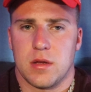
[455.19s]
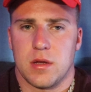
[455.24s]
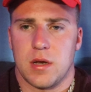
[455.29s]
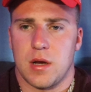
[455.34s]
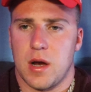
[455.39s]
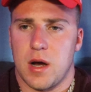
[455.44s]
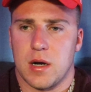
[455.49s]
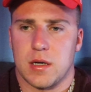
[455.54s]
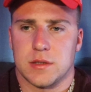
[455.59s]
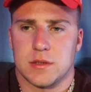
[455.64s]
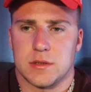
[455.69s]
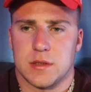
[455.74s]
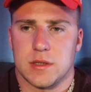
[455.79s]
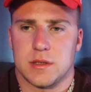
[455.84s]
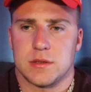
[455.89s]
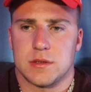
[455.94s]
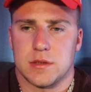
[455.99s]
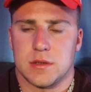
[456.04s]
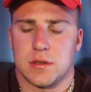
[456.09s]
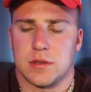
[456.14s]
And honestly,
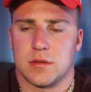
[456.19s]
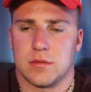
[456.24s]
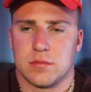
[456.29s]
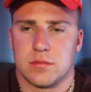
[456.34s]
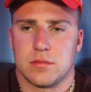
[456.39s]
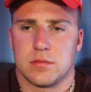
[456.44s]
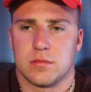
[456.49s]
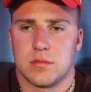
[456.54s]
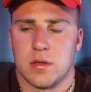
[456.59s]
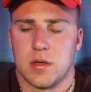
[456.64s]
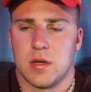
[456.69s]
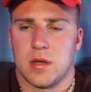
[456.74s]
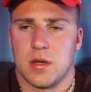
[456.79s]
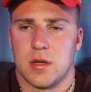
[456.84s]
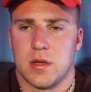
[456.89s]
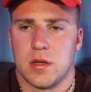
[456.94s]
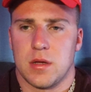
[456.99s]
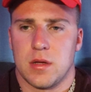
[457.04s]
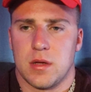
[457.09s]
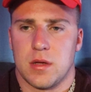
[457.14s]
it's a
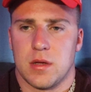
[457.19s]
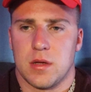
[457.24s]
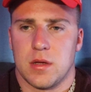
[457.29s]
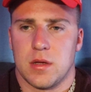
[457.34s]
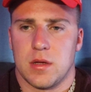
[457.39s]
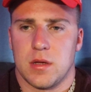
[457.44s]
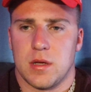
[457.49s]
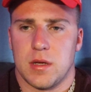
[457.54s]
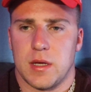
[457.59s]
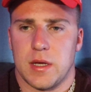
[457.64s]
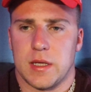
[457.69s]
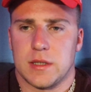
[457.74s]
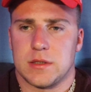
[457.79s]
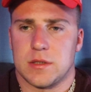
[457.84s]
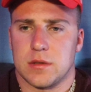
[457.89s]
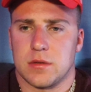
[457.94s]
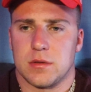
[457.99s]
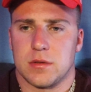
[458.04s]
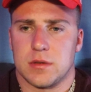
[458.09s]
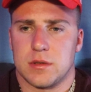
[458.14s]

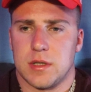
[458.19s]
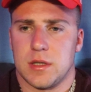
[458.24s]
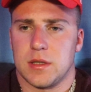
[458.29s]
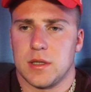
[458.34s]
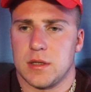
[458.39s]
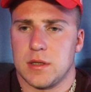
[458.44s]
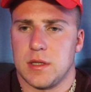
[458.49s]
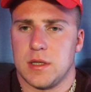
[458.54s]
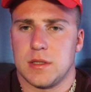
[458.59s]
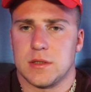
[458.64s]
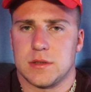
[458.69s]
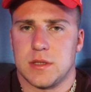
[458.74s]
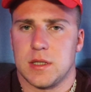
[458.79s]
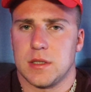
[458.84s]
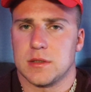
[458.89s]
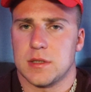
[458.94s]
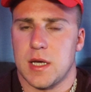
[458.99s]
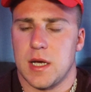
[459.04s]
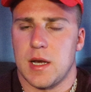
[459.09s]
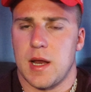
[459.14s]
good thing that these
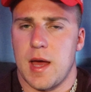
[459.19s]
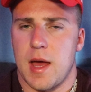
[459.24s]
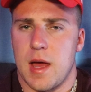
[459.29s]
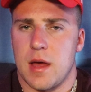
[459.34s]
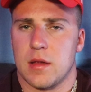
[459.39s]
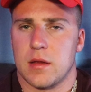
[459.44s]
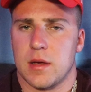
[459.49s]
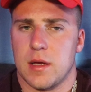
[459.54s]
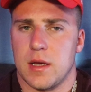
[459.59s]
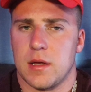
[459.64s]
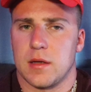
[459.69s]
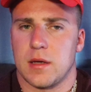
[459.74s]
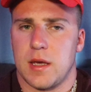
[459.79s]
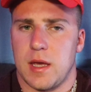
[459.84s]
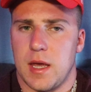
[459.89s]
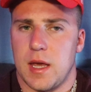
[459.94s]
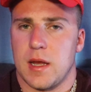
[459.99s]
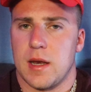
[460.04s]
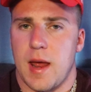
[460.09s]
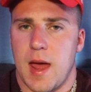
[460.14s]
things can
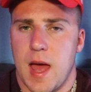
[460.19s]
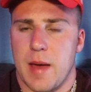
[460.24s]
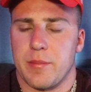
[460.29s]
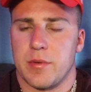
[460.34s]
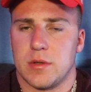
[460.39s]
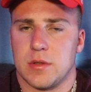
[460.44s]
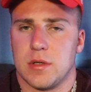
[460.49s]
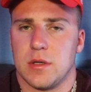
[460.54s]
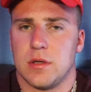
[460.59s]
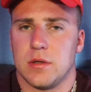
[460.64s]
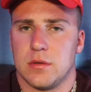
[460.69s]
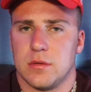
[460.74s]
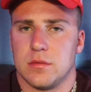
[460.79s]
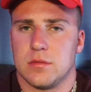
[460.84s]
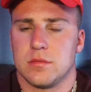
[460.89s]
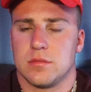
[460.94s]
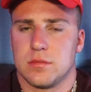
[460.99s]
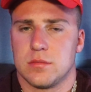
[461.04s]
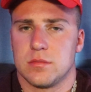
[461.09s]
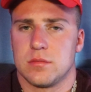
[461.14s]
happen to
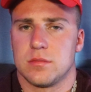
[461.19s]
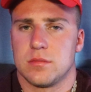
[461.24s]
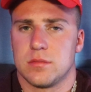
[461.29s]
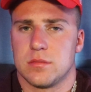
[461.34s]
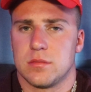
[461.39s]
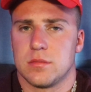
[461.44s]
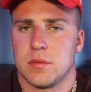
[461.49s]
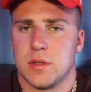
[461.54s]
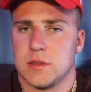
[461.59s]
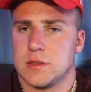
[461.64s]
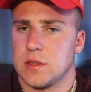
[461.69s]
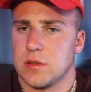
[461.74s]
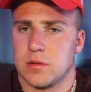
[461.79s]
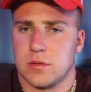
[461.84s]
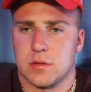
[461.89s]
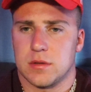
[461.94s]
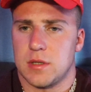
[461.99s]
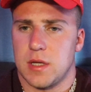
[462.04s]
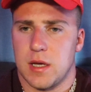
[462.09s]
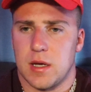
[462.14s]
you. It's a
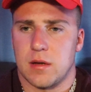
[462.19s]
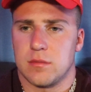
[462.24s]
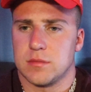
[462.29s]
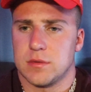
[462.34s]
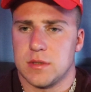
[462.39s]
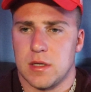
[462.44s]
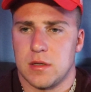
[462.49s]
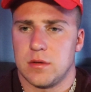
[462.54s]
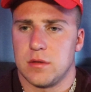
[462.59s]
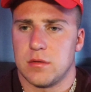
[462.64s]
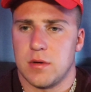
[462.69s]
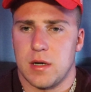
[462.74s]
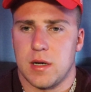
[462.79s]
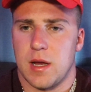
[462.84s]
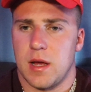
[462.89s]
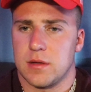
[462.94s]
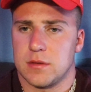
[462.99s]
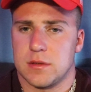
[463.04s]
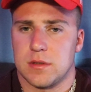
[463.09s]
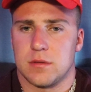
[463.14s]
good thing. I'm telling you right
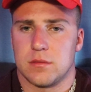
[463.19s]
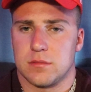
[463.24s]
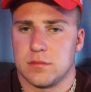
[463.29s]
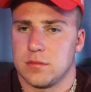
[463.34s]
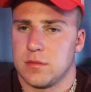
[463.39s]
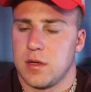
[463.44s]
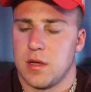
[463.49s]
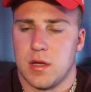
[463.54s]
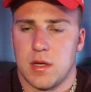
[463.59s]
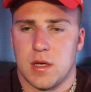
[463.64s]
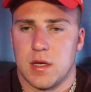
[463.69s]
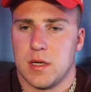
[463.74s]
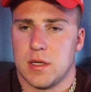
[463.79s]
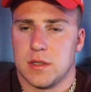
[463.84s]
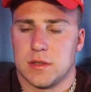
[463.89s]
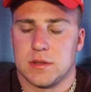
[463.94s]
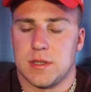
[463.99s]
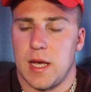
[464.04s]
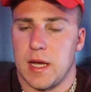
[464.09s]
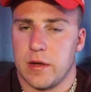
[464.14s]
now, to
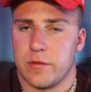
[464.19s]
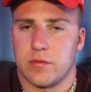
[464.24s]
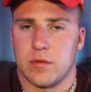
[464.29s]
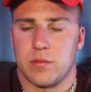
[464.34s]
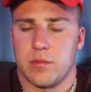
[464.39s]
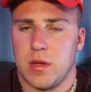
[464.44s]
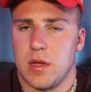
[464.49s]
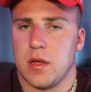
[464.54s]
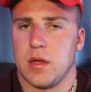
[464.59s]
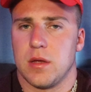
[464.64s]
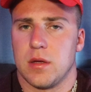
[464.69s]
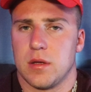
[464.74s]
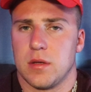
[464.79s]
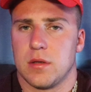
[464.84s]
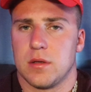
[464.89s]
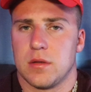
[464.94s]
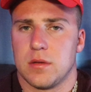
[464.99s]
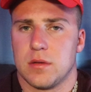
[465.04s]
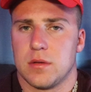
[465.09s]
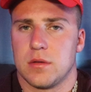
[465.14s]
take it from me.
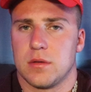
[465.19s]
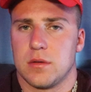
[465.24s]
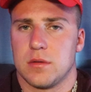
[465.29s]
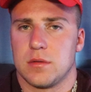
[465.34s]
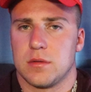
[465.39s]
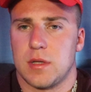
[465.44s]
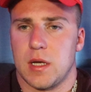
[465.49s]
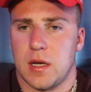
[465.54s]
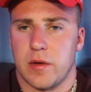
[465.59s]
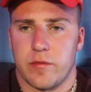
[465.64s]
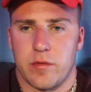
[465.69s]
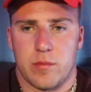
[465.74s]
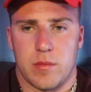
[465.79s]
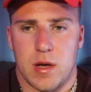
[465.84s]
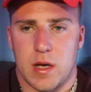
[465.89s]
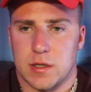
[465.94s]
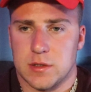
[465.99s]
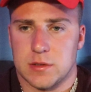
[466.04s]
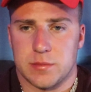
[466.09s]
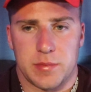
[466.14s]
Take it from
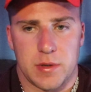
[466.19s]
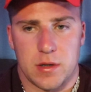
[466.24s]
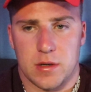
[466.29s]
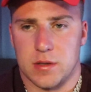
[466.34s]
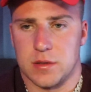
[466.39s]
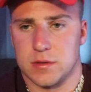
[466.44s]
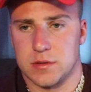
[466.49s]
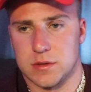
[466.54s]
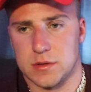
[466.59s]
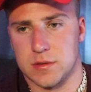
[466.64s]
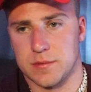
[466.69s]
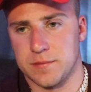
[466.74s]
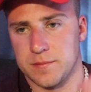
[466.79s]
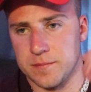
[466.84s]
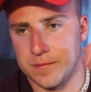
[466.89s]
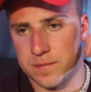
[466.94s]
my experience.